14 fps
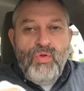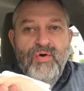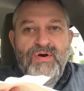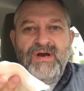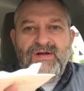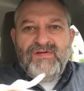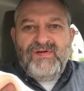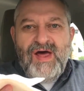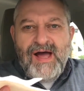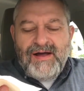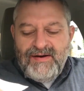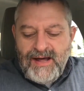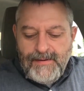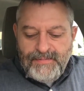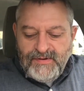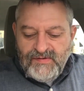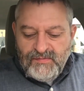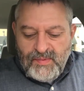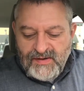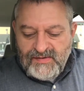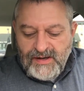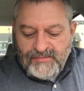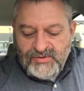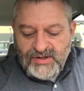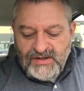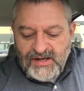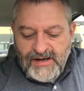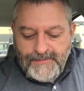You'll need a stack of napkins by the time you
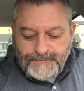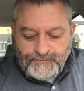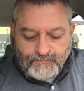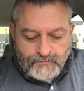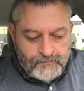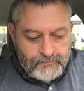get done.